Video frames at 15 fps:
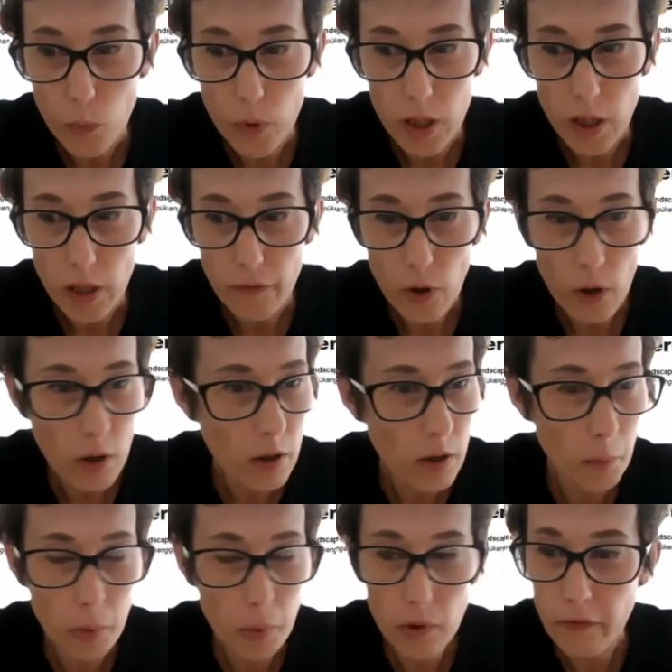We have got a
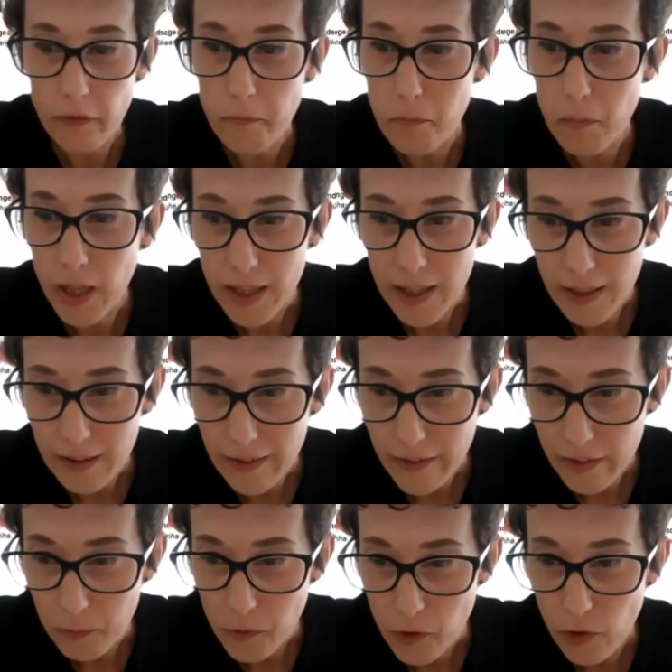couple of
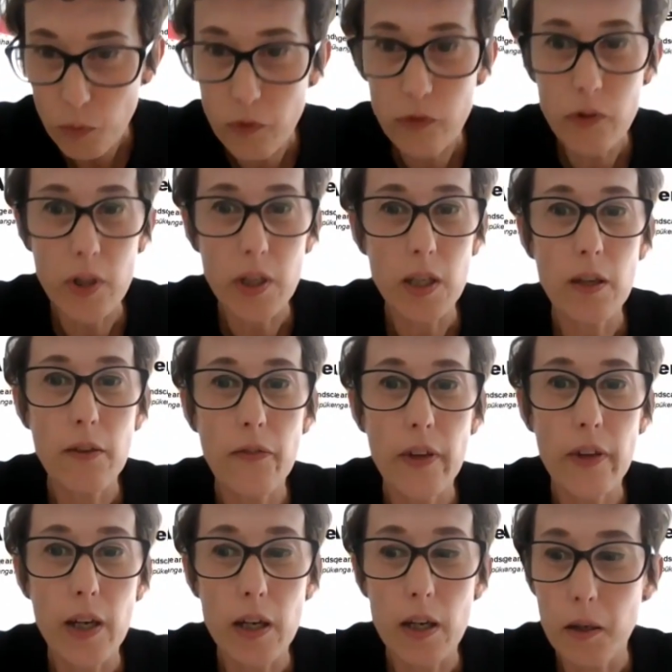minutes. I'm just wondering if
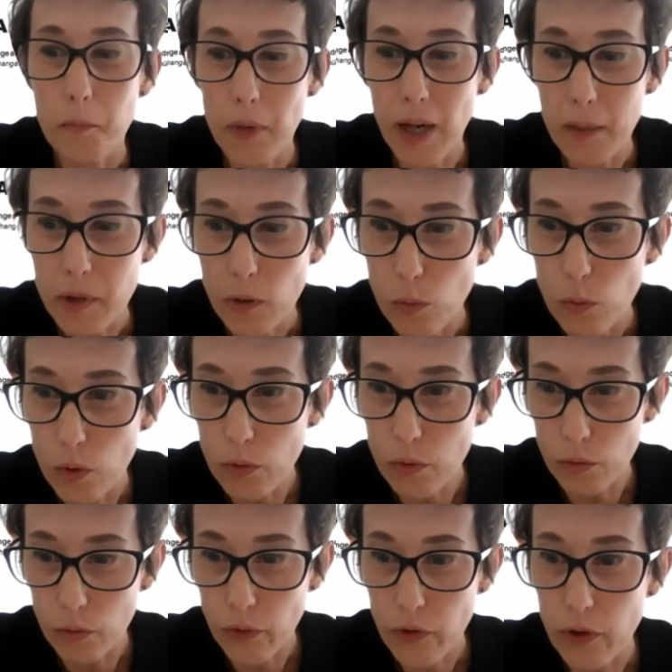there might be
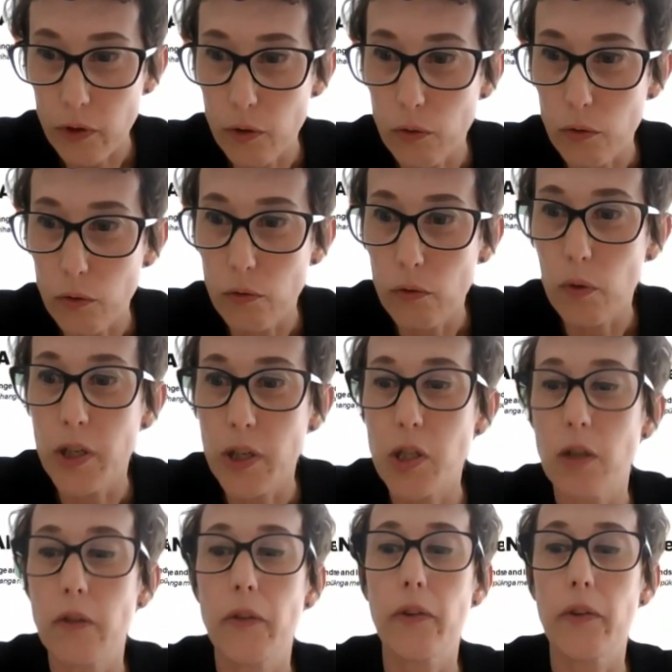one or two
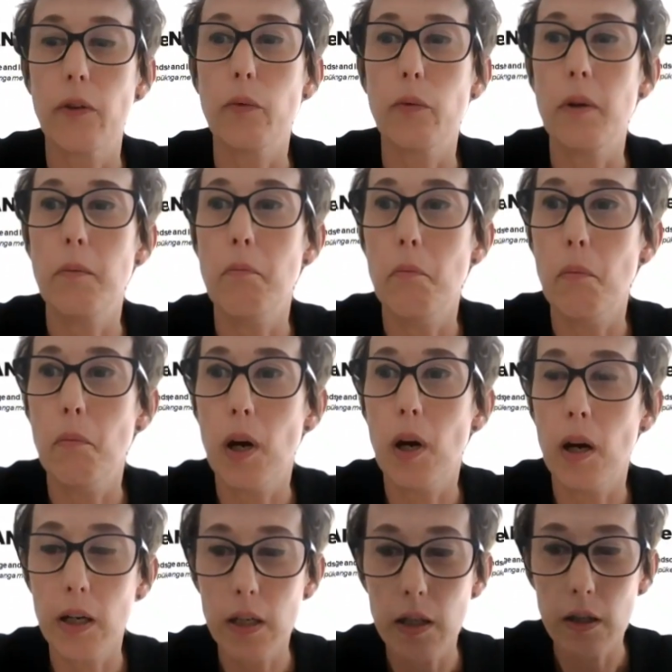questions that we
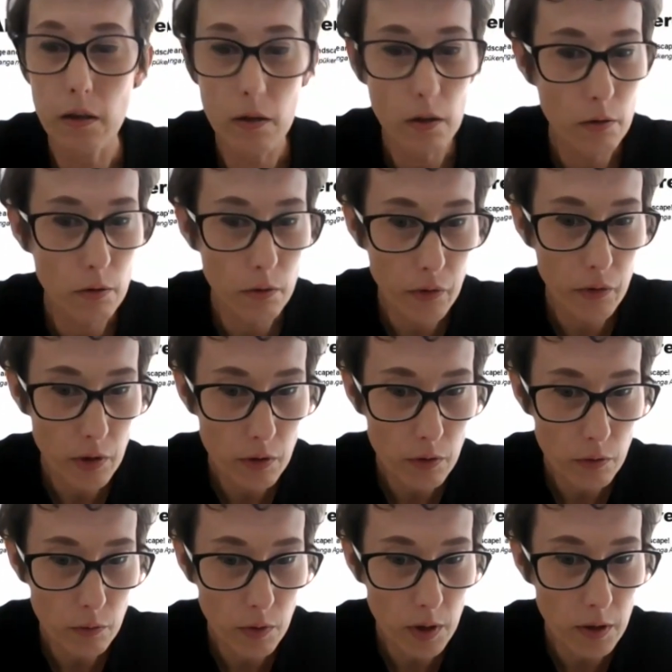might go
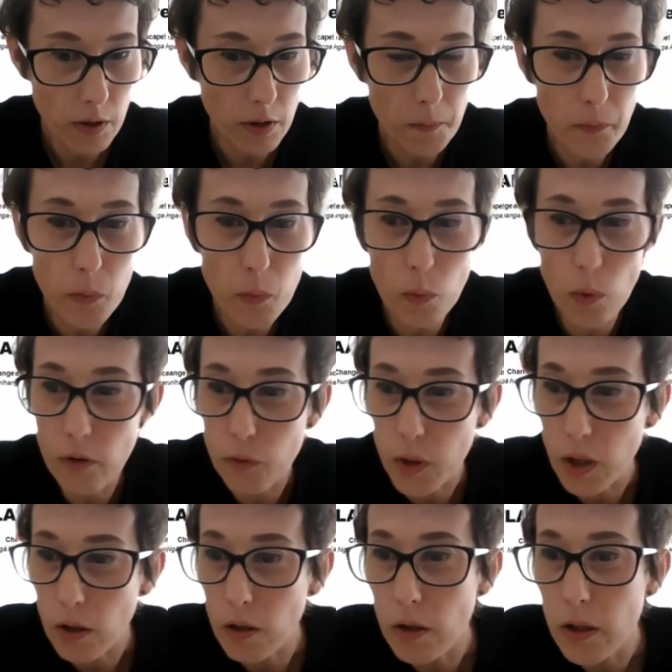to. What have
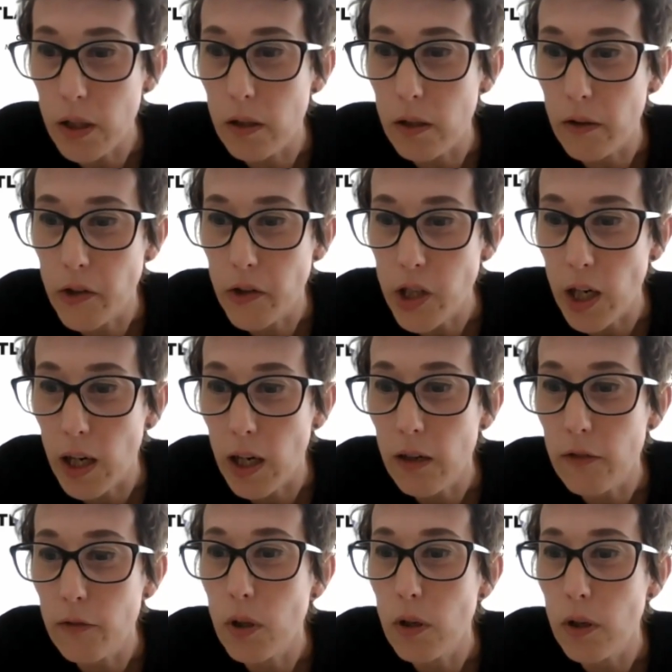we got in
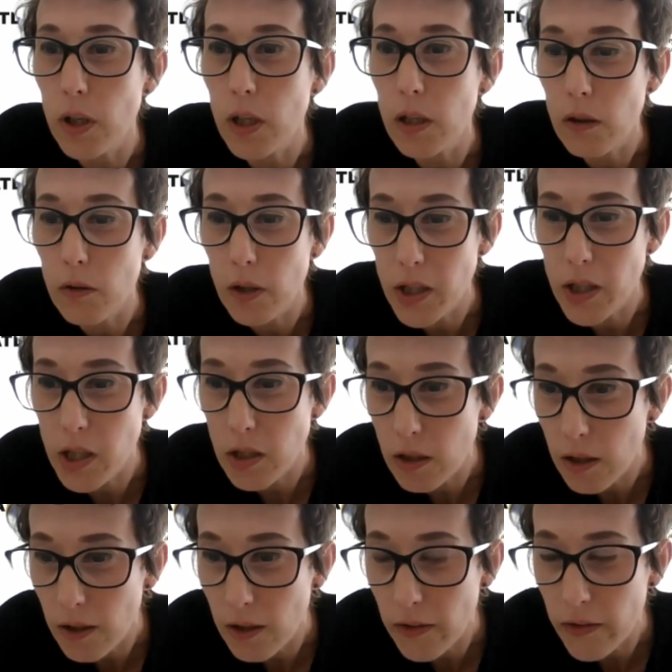chat? Have we got any
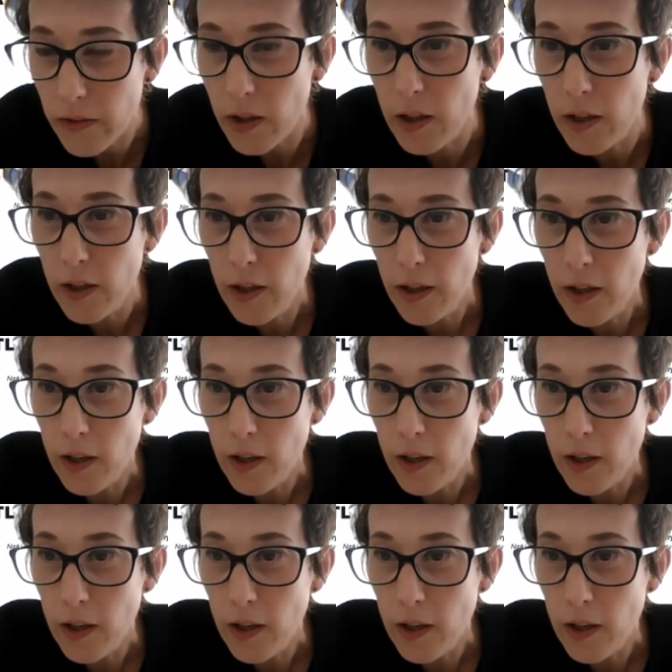questions?